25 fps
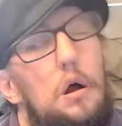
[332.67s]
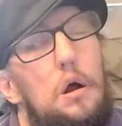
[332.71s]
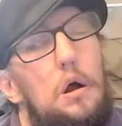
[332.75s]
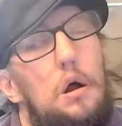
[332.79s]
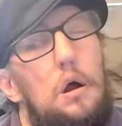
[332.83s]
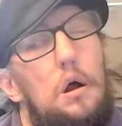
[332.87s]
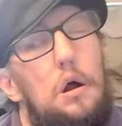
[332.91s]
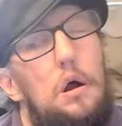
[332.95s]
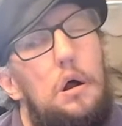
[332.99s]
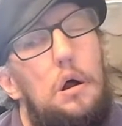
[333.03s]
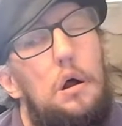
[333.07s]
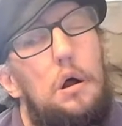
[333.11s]

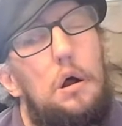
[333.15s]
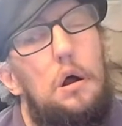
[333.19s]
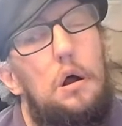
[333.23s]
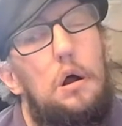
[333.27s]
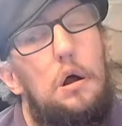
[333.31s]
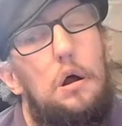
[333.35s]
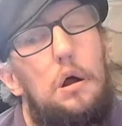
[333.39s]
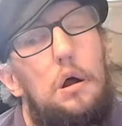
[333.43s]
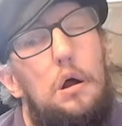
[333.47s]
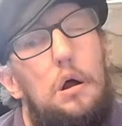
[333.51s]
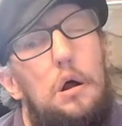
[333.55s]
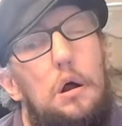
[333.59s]

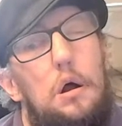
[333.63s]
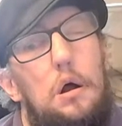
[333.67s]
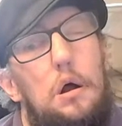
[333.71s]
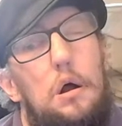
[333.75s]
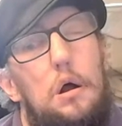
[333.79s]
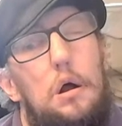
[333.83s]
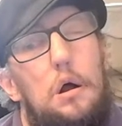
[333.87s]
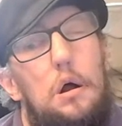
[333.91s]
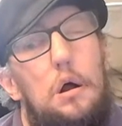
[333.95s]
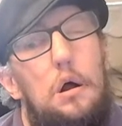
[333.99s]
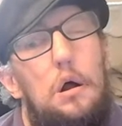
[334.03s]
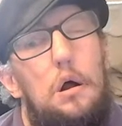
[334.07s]

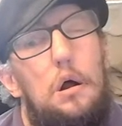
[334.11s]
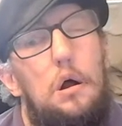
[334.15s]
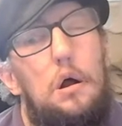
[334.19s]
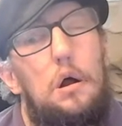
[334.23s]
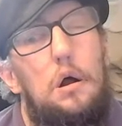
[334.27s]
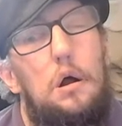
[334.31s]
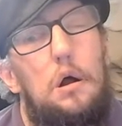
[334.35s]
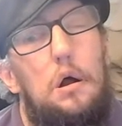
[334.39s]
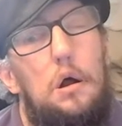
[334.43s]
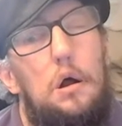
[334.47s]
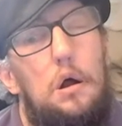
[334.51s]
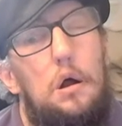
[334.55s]

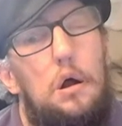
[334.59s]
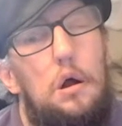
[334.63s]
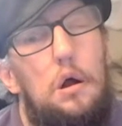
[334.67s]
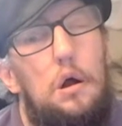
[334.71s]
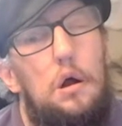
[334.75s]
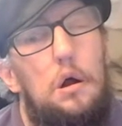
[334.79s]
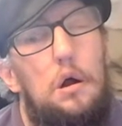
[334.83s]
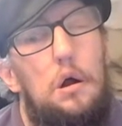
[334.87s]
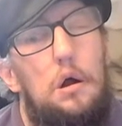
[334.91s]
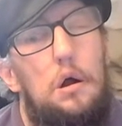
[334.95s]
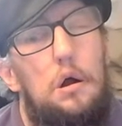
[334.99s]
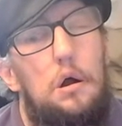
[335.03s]

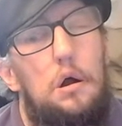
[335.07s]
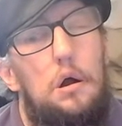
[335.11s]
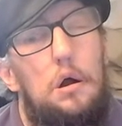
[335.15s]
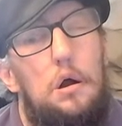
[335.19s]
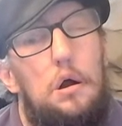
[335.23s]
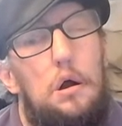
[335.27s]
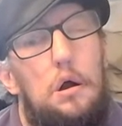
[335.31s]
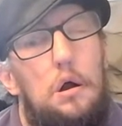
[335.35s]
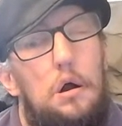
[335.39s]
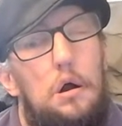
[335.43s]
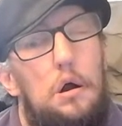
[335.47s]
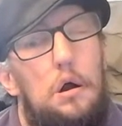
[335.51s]

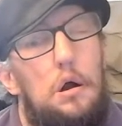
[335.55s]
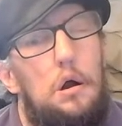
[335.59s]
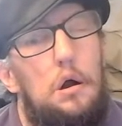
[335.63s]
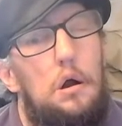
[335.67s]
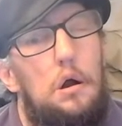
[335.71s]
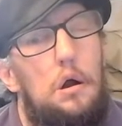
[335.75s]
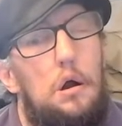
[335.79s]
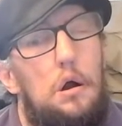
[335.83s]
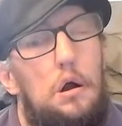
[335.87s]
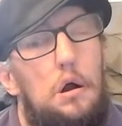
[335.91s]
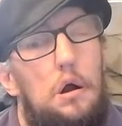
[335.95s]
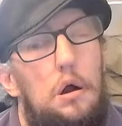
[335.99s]

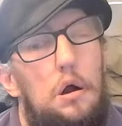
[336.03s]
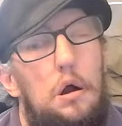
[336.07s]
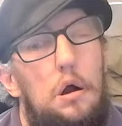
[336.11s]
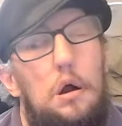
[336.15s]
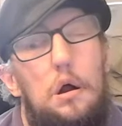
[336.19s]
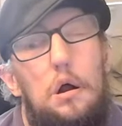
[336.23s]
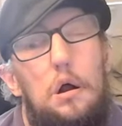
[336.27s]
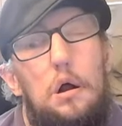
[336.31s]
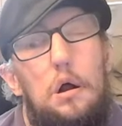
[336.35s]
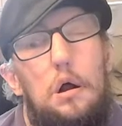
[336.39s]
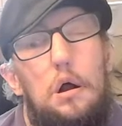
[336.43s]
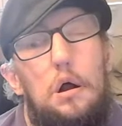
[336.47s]

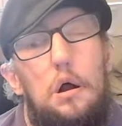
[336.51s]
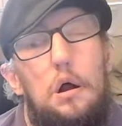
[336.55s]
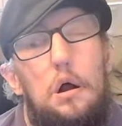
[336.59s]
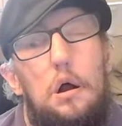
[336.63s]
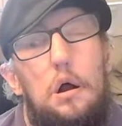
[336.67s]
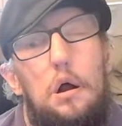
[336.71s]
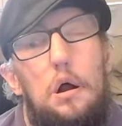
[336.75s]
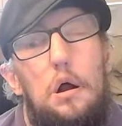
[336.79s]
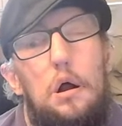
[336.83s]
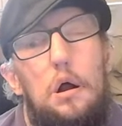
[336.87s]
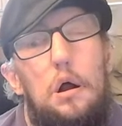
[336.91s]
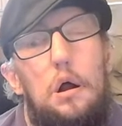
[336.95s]

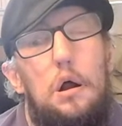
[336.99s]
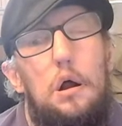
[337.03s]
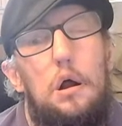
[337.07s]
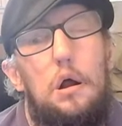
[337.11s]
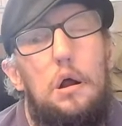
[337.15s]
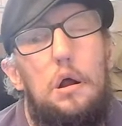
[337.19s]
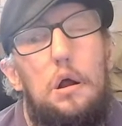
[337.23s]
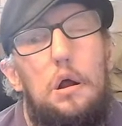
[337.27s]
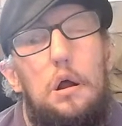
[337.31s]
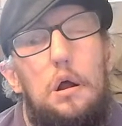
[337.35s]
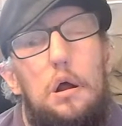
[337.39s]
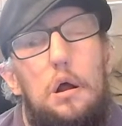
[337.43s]

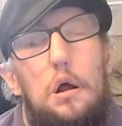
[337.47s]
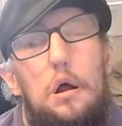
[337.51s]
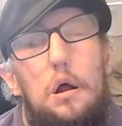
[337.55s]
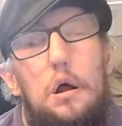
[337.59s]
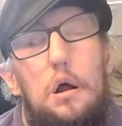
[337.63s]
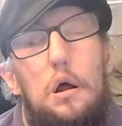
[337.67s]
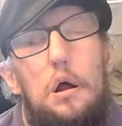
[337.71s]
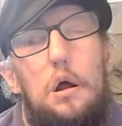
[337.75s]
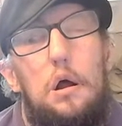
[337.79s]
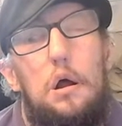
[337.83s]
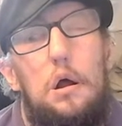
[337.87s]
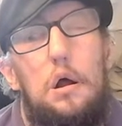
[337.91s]

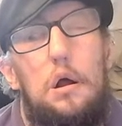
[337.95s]
(silence)